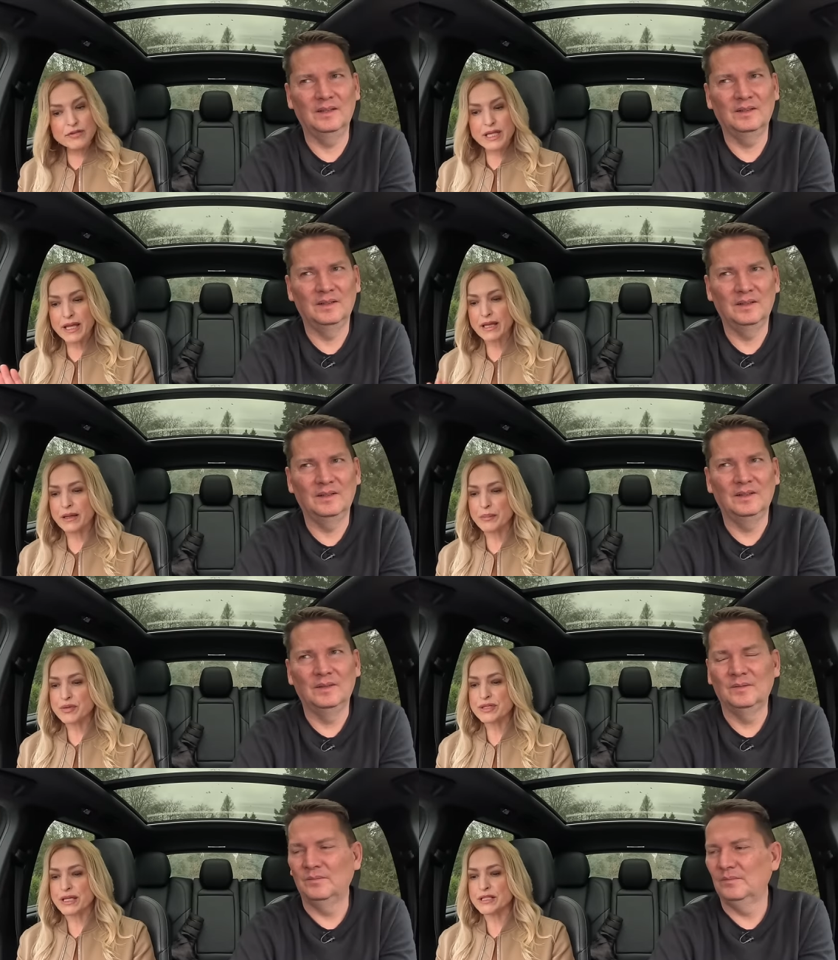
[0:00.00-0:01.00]
Speaker 1: or take a
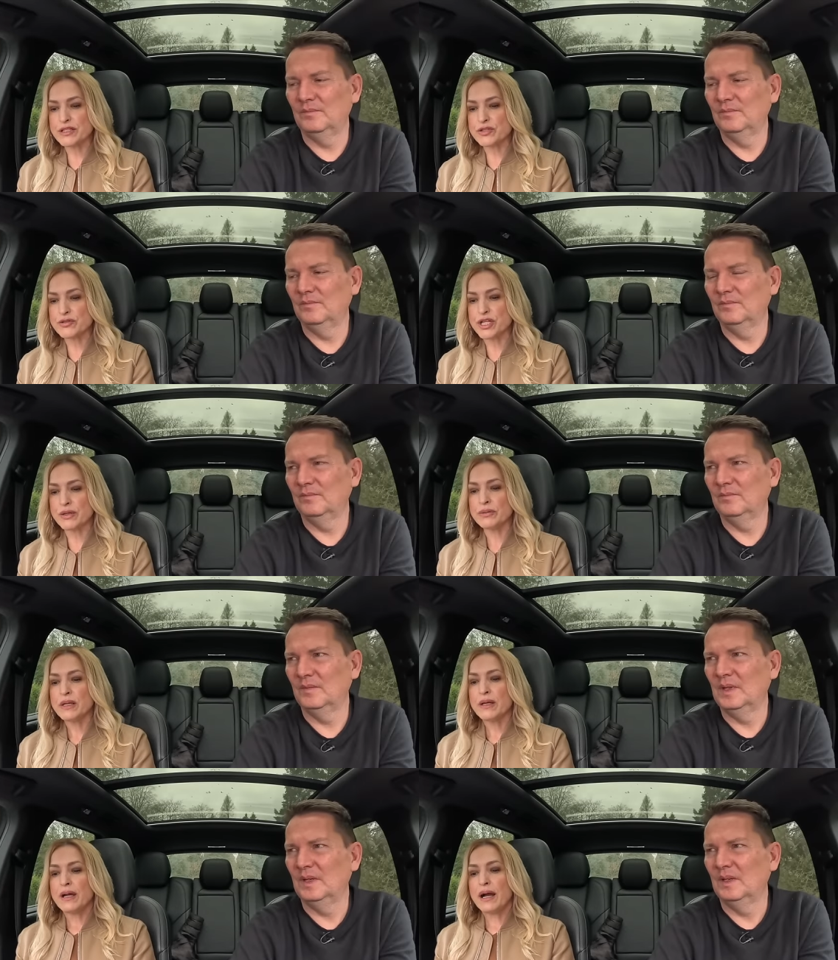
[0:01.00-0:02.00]
percentage or
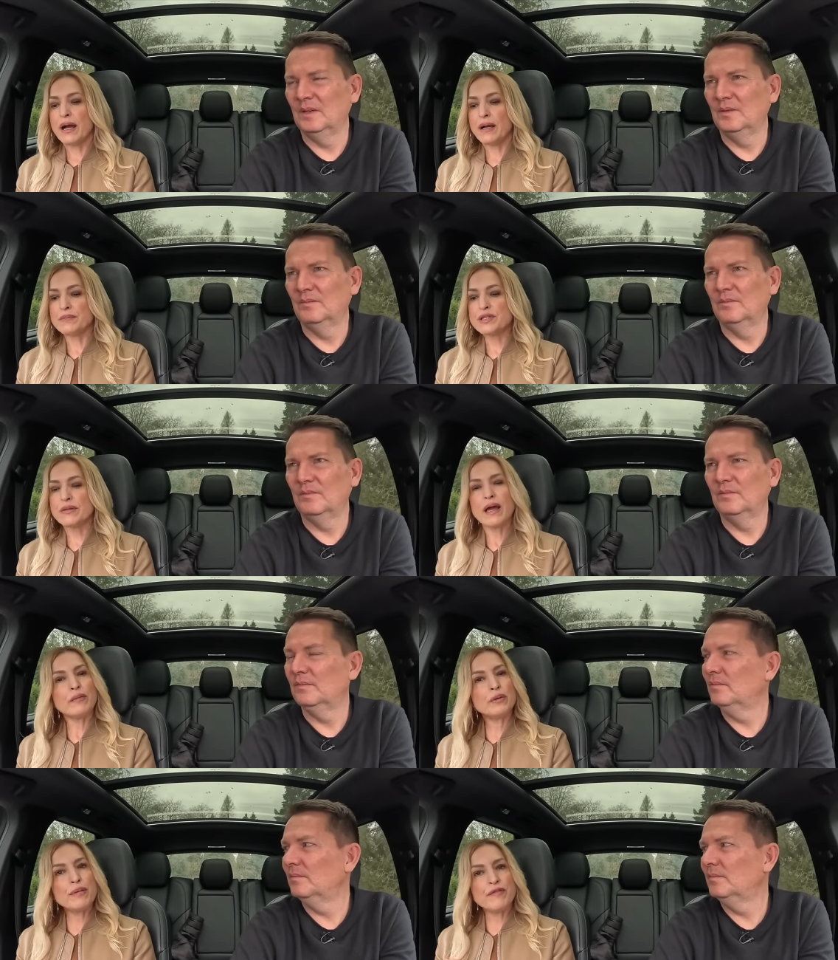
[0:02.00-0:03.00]
two um, so
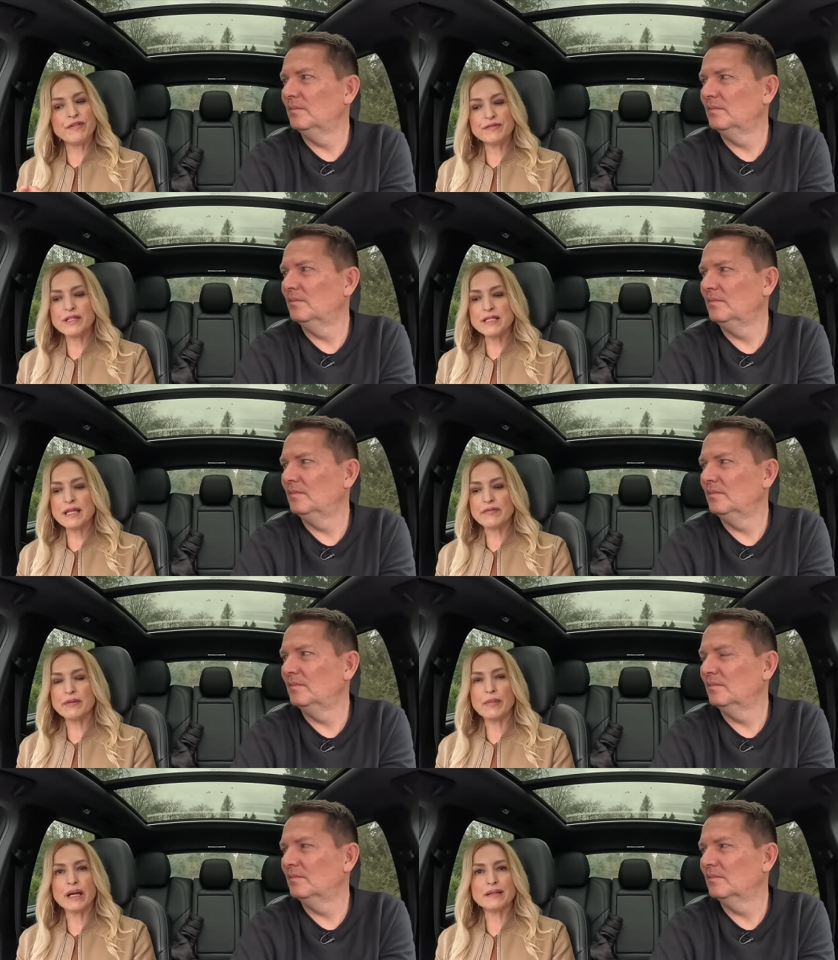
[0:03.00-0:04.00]
that will be
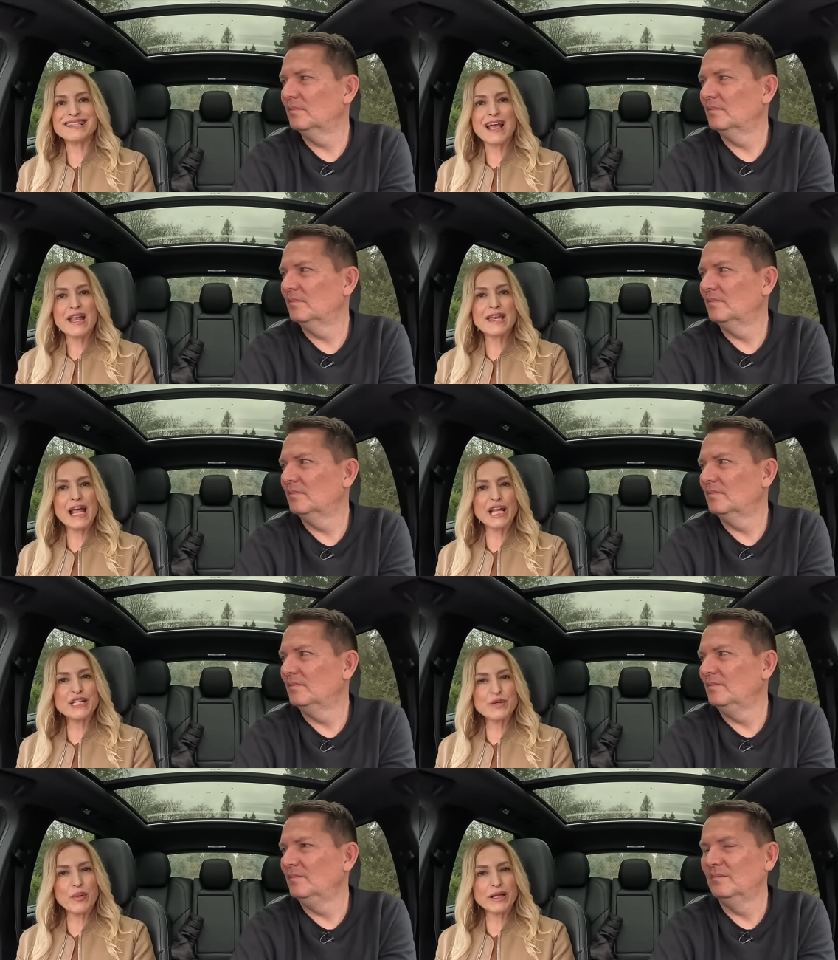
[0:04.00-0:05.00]
57 miles
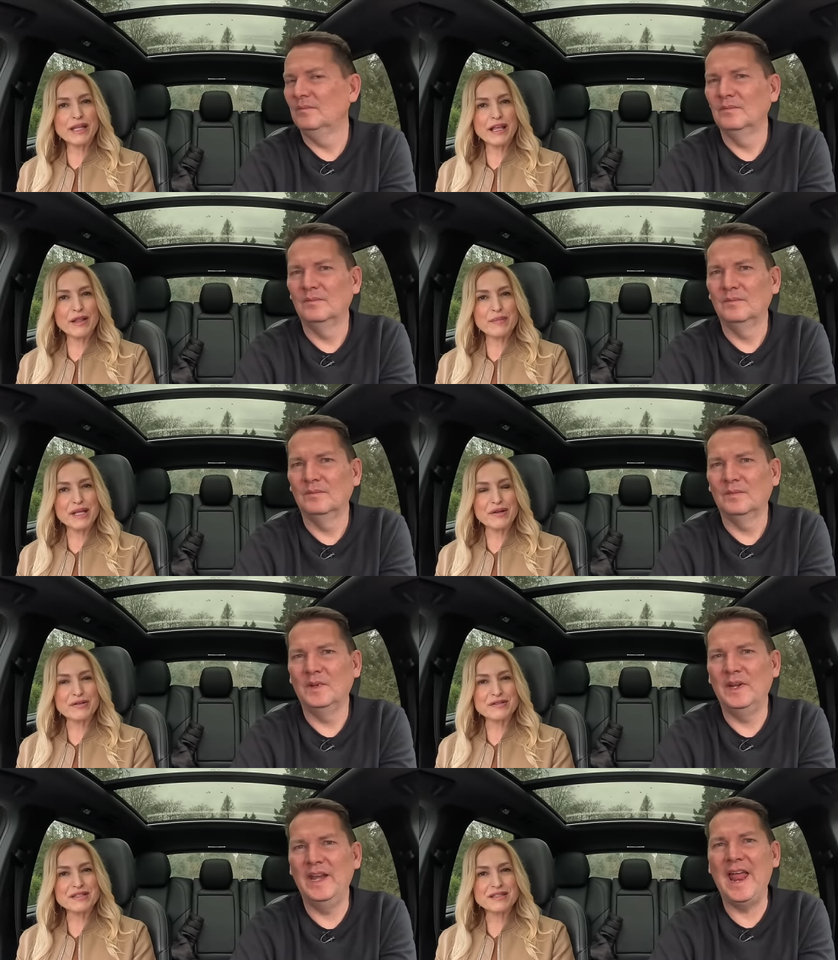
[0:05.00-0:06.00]
91
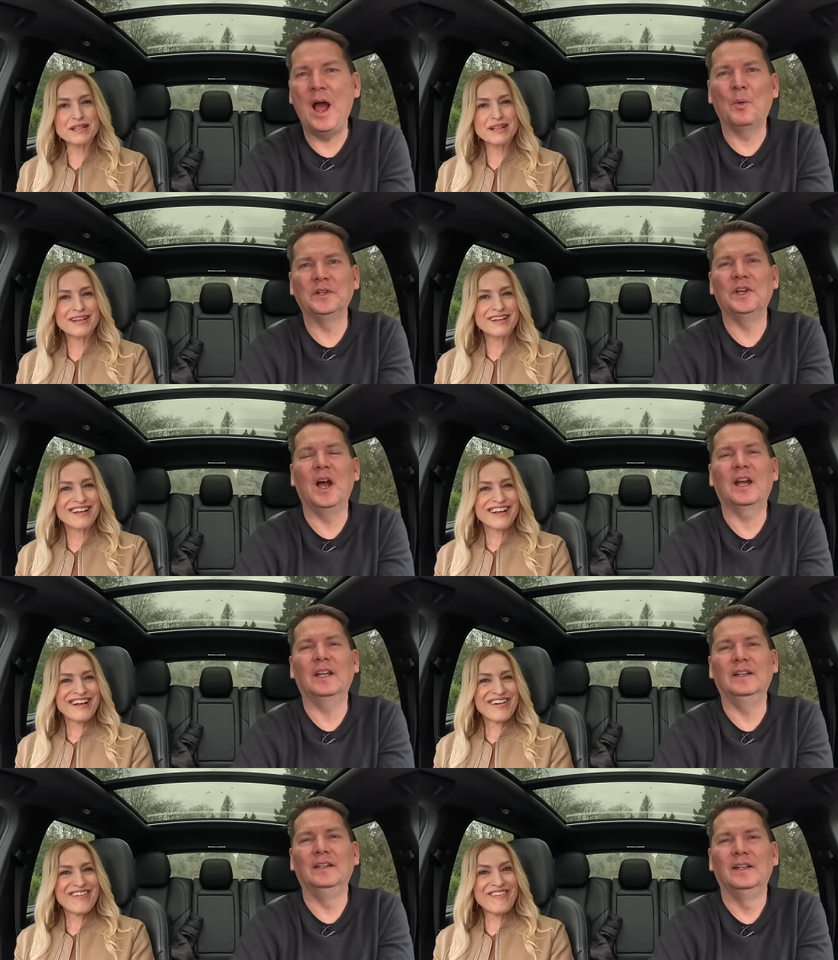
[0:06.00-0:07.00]
kilometers
Speaker 2: now we're
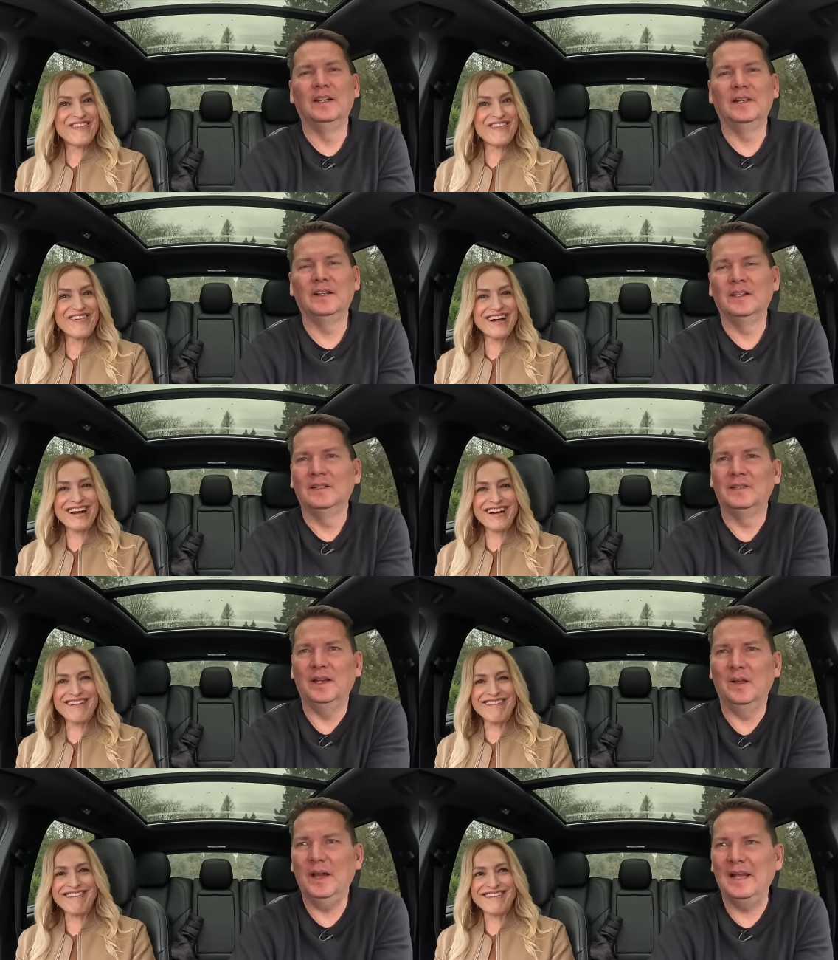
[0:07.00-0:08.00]
talking
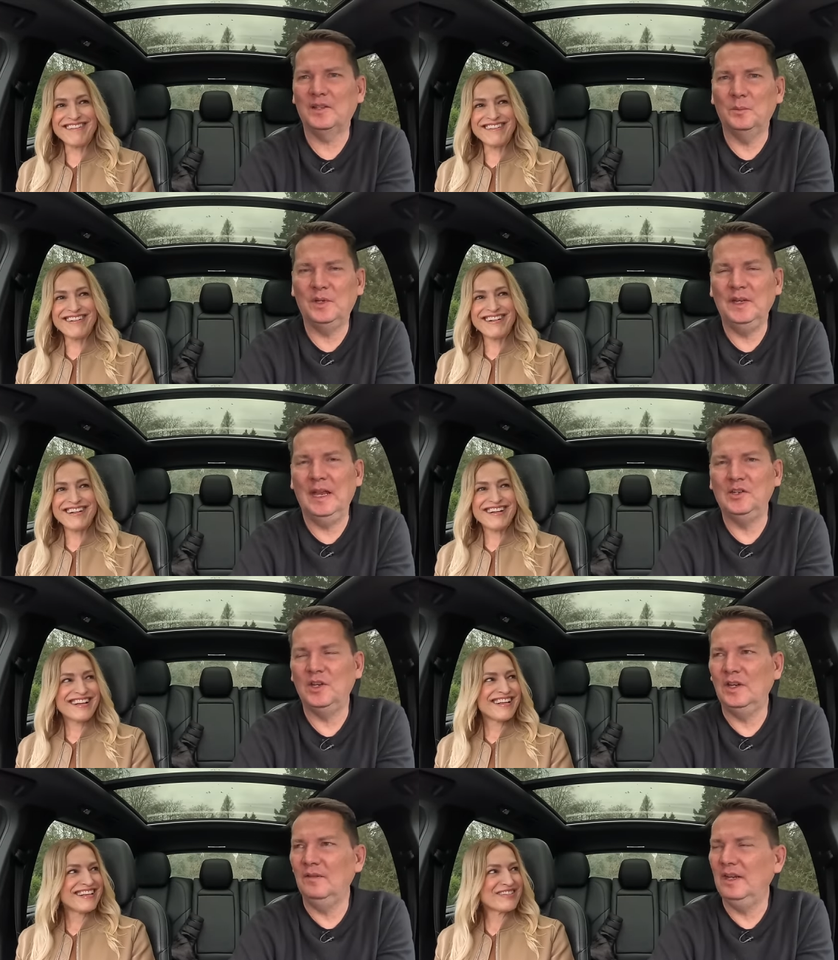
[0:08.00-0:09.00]
wow now that's a
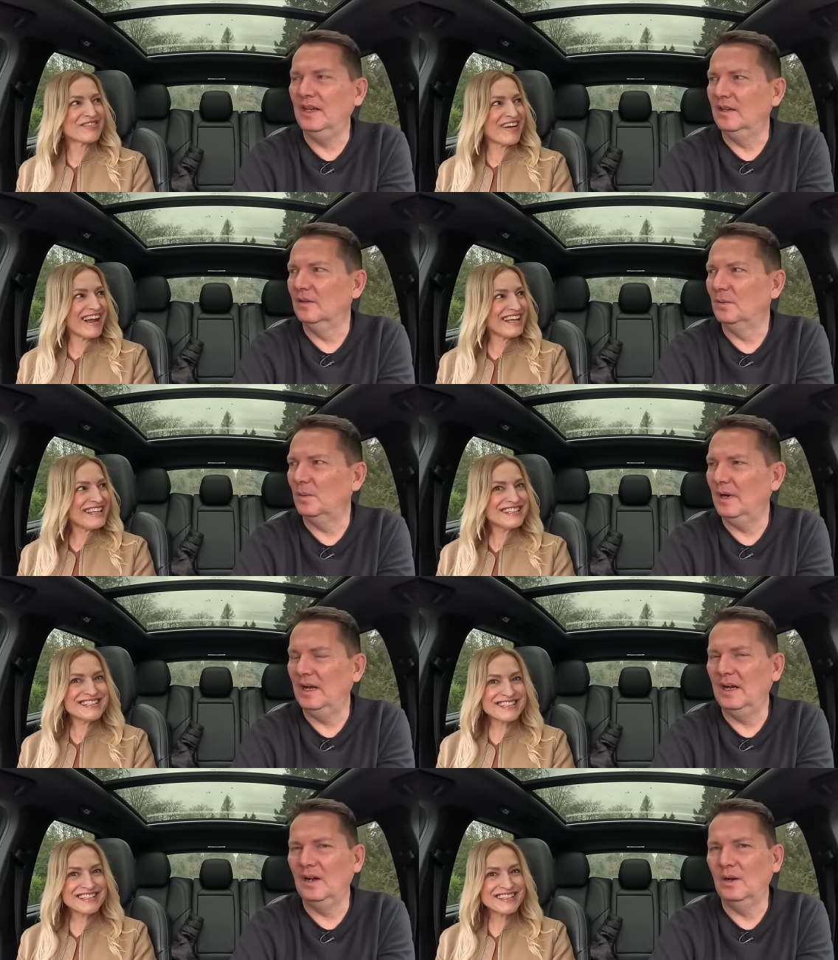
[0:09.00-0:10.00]
phev right
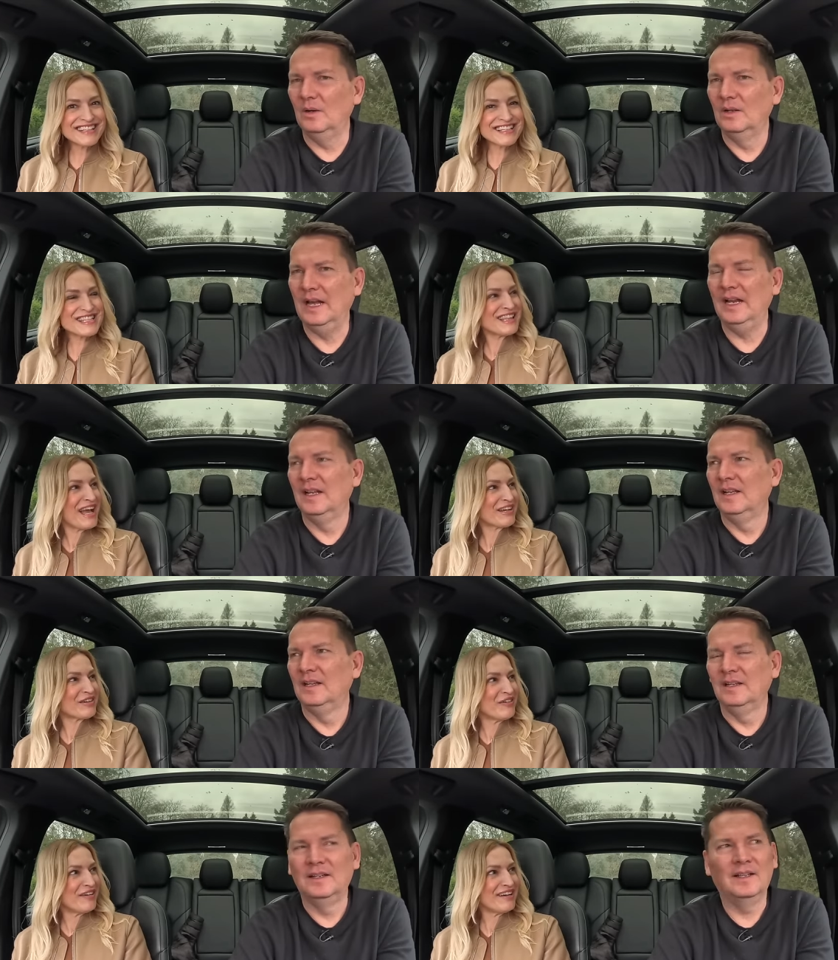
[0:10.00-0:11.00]
wow isn't that, that
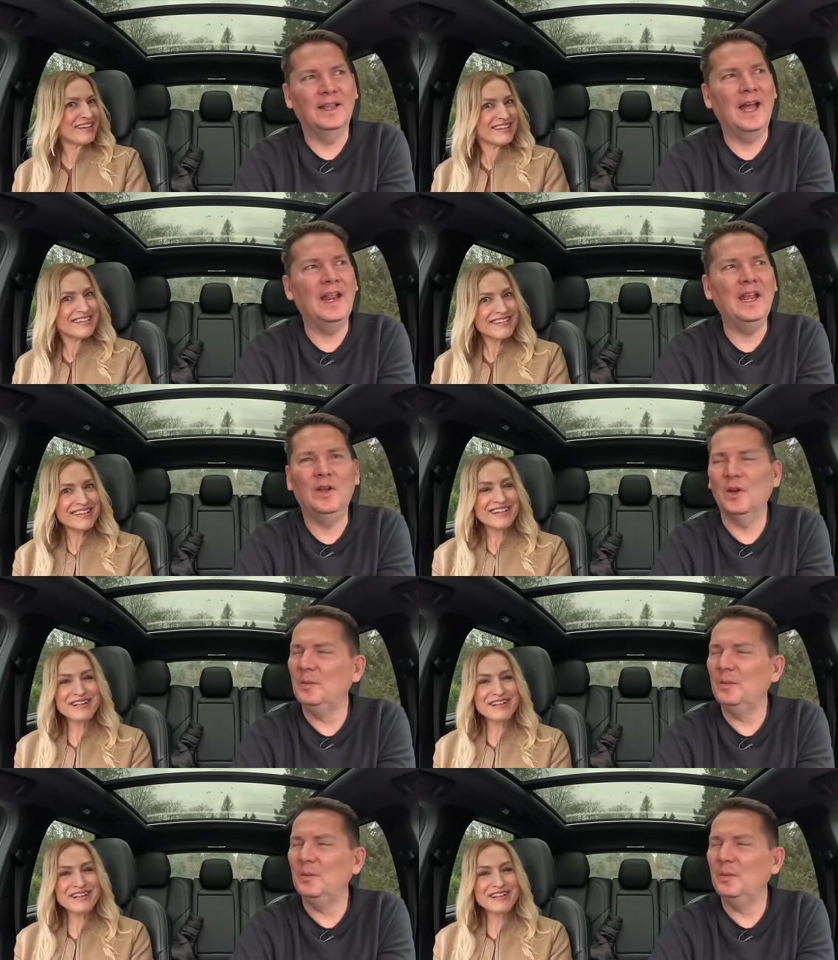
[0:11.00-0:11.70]
good that ain't gonna